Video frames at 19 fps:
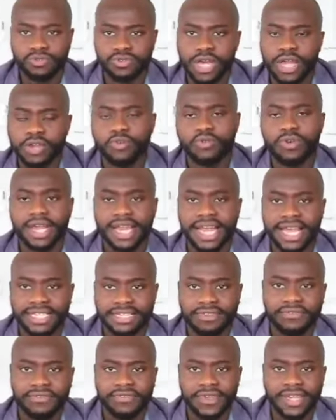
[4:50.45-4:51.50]
try and organise
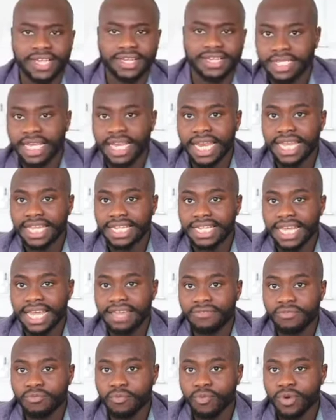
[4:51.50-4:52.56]
everything. The lady
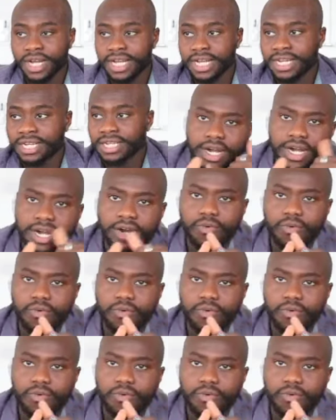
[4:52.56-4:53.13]
gave him work.